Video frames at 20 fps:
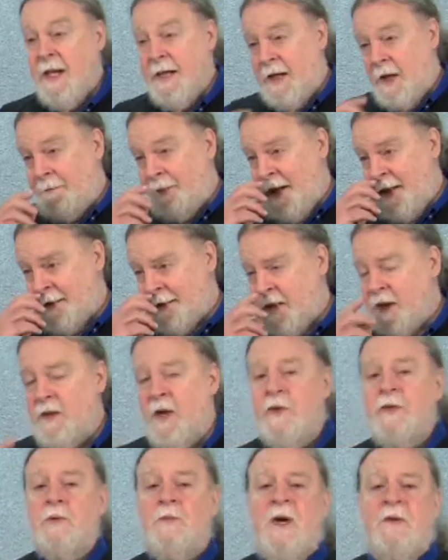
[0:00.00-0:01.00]
Now, based on
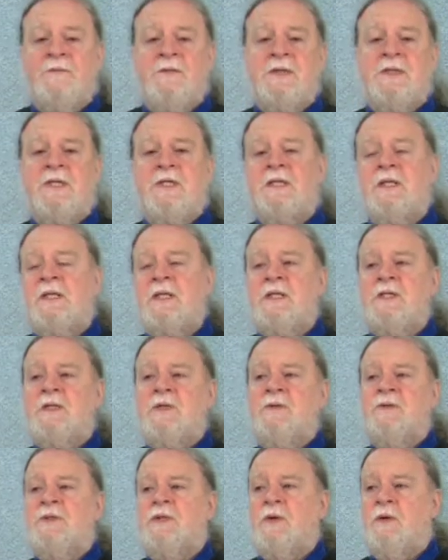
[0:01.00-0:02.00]
other references in these
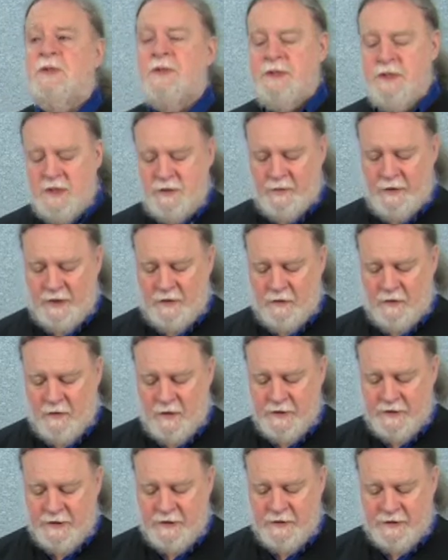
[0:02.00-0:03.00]
two sources, we can
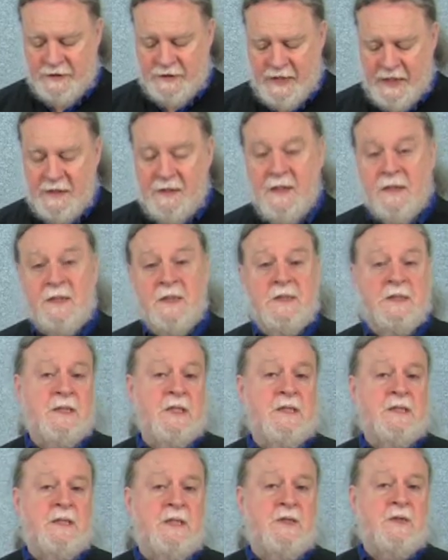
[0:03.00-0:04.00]
also say that this
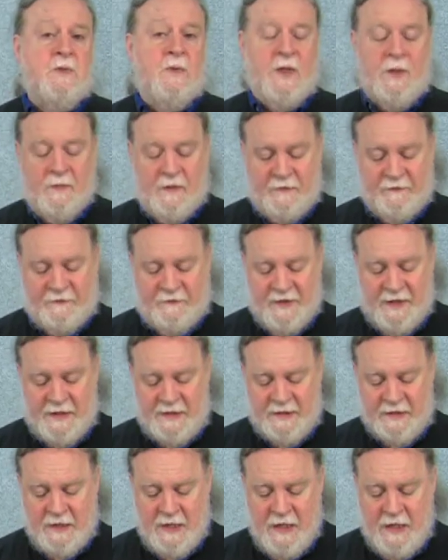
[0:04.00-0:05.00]
1621
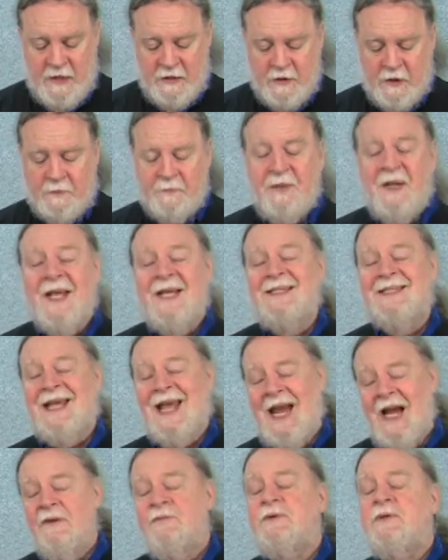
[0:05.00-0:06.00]
feast took place
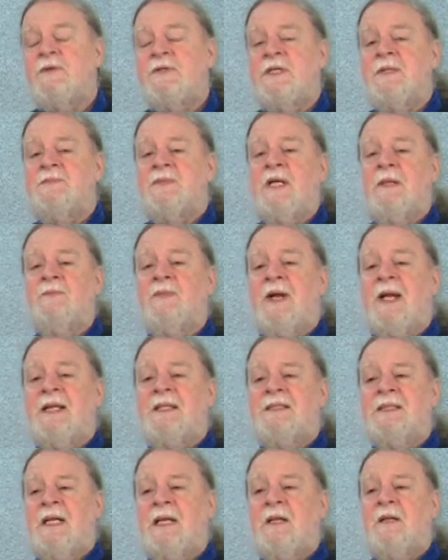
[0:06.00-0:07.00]
after September
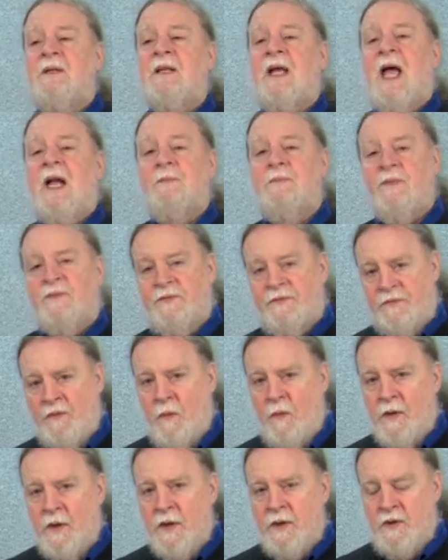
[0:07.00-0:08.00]
18th and
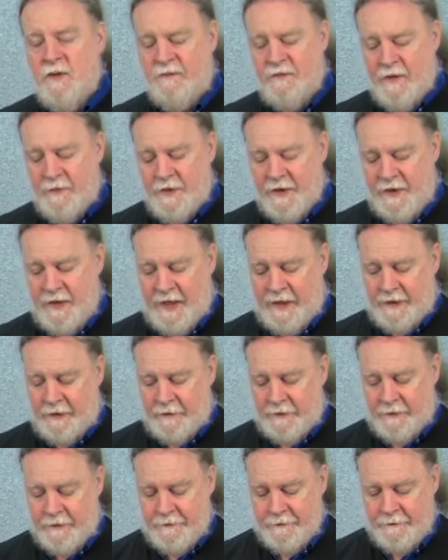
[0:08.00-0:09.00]
before November
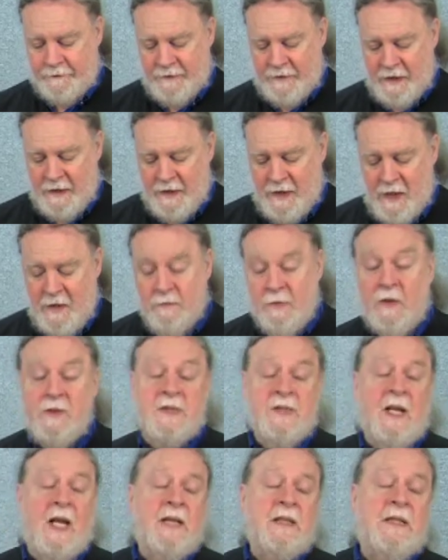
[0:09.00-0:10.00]
9th.
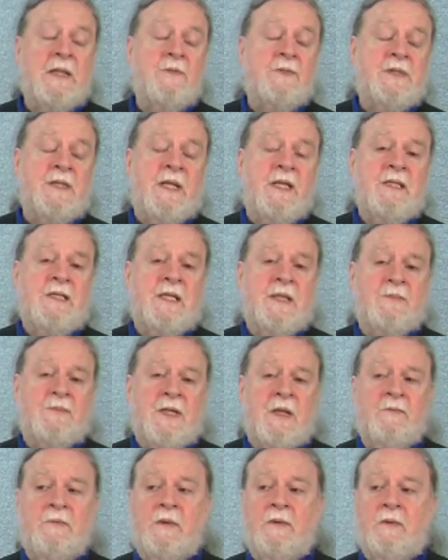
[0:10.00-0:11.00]
Most likely it was late
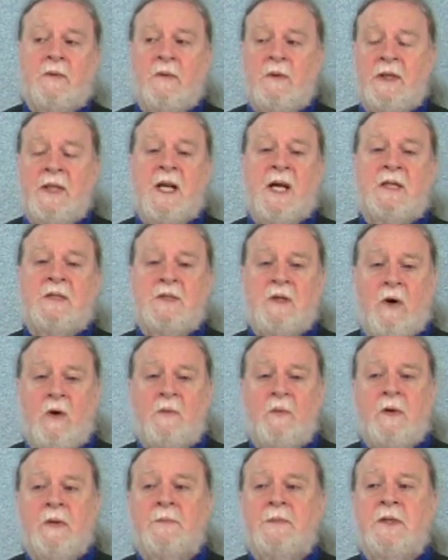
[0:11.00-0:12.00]
September or early
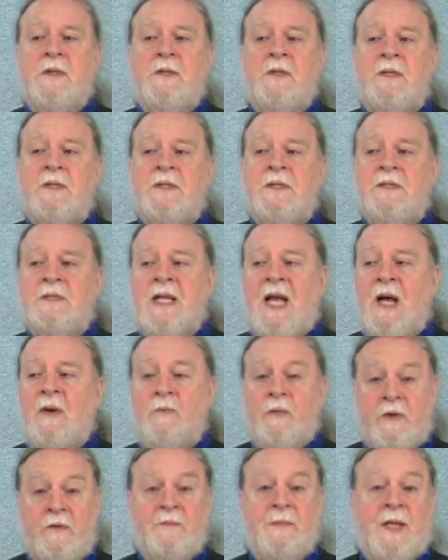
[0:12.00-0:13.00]
October because that
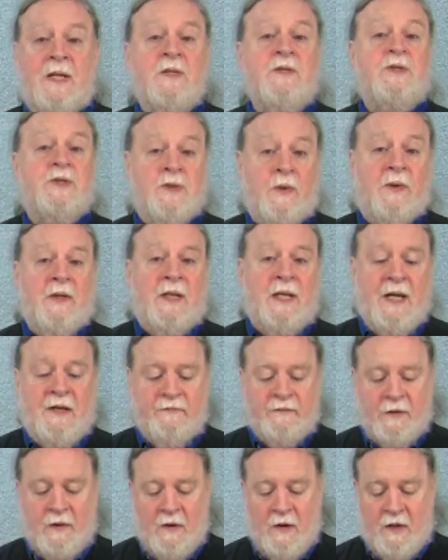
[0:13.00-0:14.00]
would have been shortly
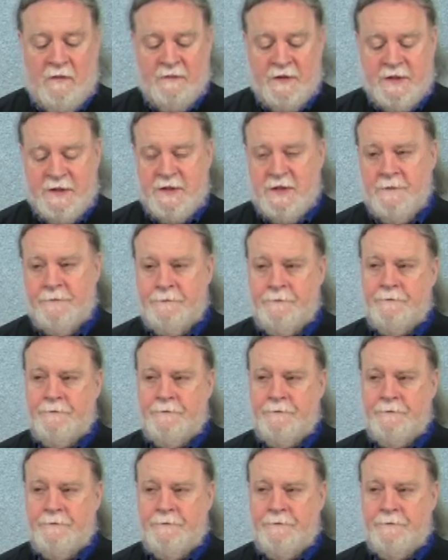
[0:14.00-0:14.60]
after harvest.